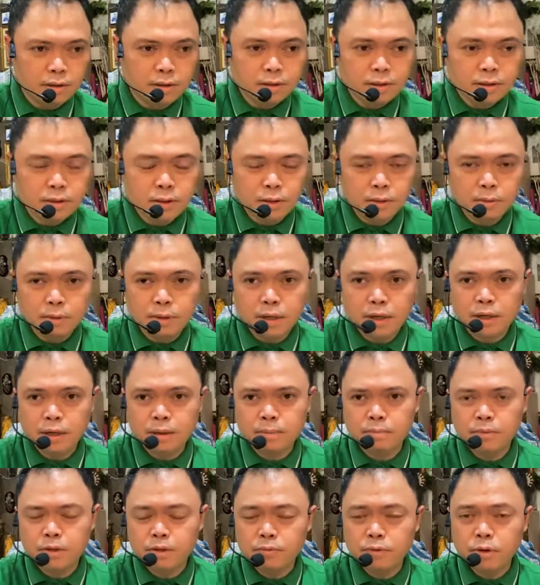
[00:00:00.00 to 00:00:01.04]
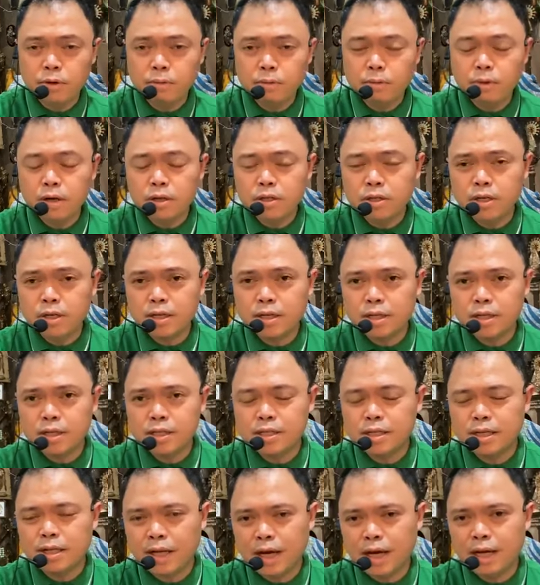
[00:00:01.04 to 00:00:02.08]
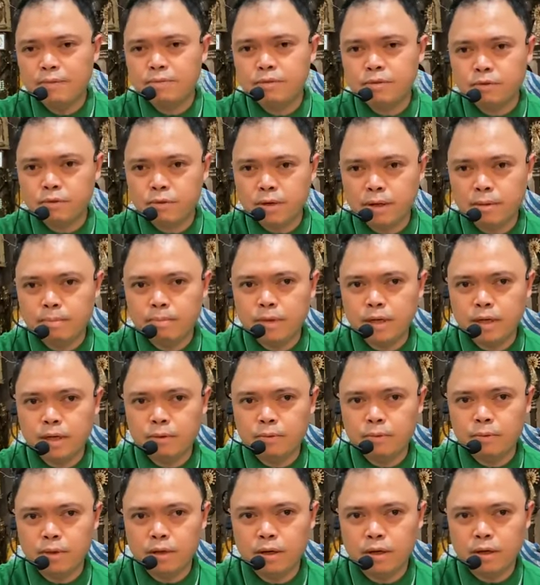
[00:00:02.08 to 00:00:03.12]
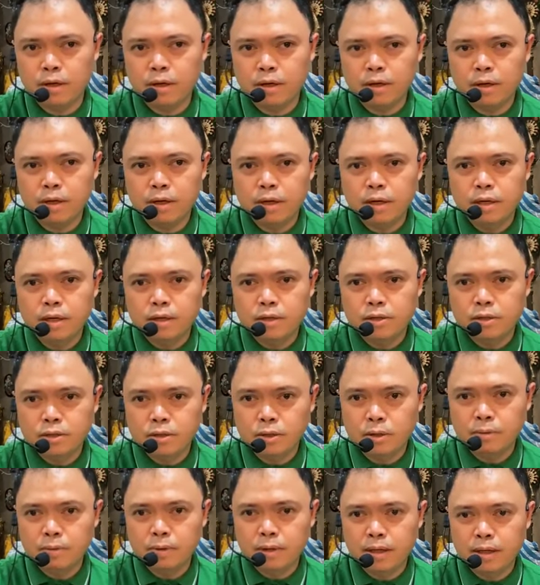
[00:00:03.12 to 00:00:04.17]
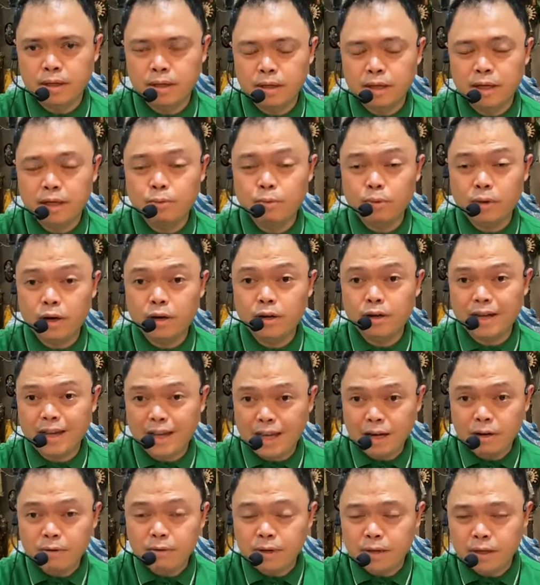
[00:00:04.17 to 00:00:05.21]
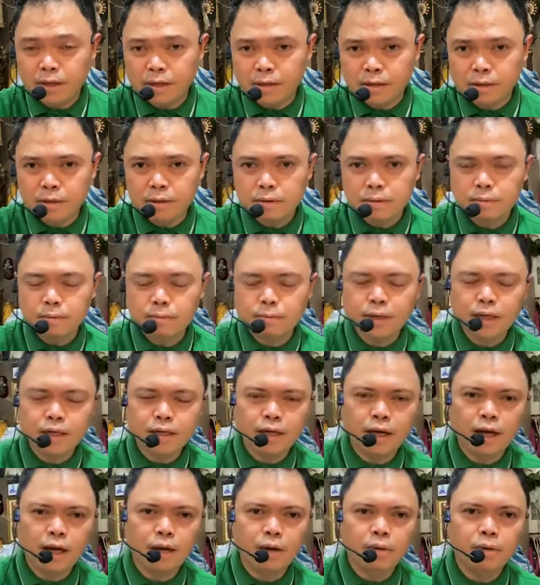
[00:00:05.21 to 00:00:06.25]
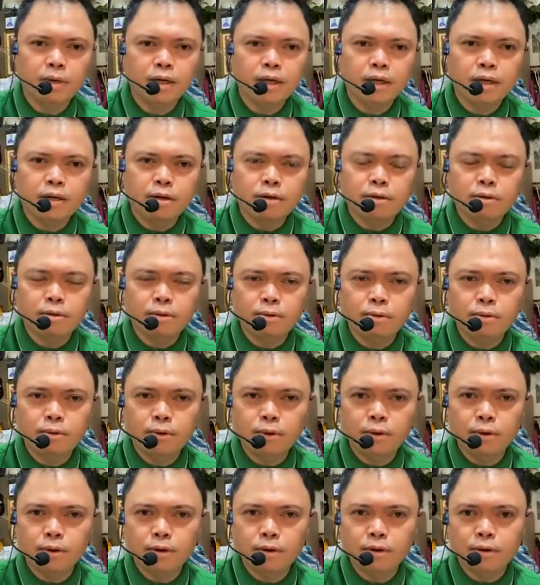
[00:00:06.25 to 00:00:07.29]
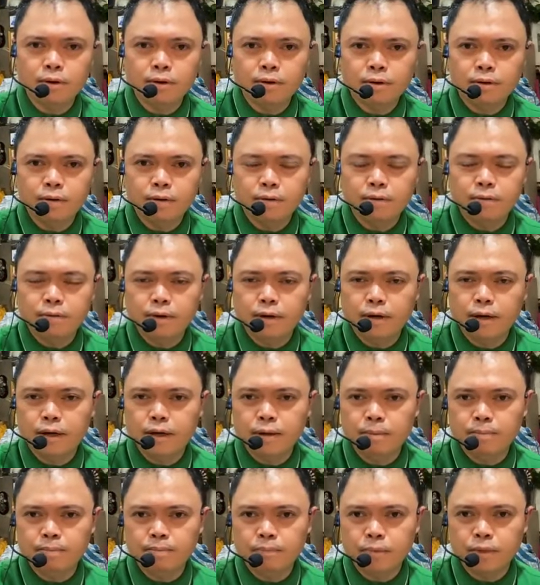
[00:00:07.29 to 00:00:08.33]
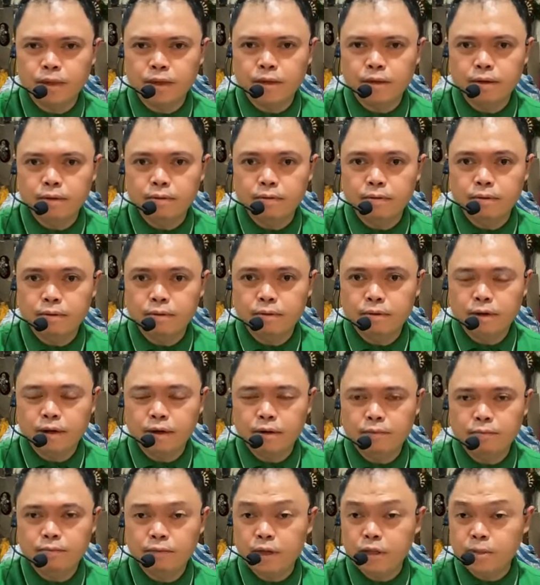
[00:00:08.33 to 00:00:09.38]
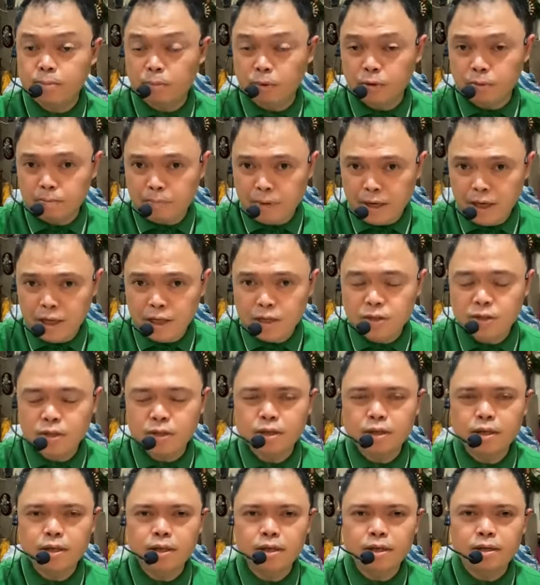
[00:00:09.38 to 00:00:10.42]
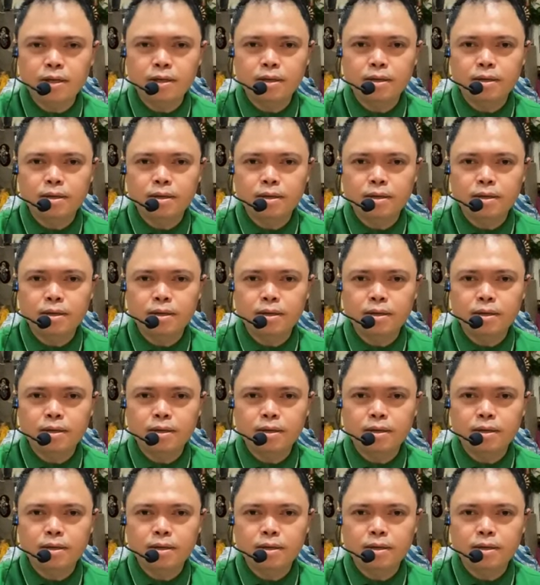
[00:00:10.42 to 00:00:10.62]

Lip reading: Also, if you're watching this live stream that we are showing, that we are airing right now through your Facebook page,